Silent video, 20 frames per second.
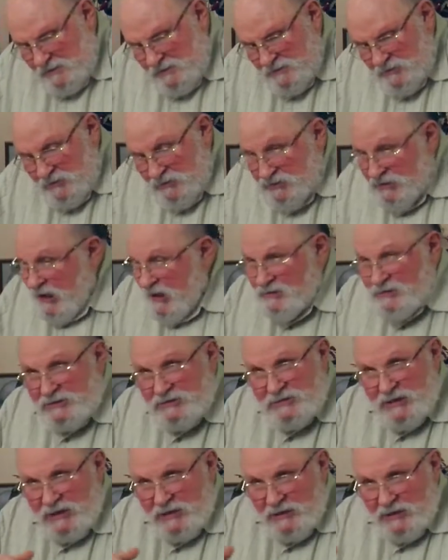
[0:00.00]
So Jesus
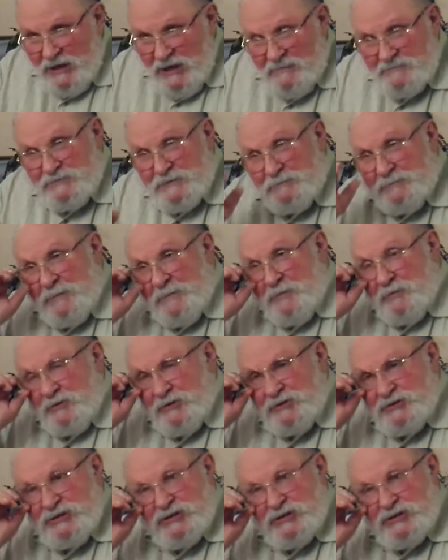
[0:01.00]
didn't come so people could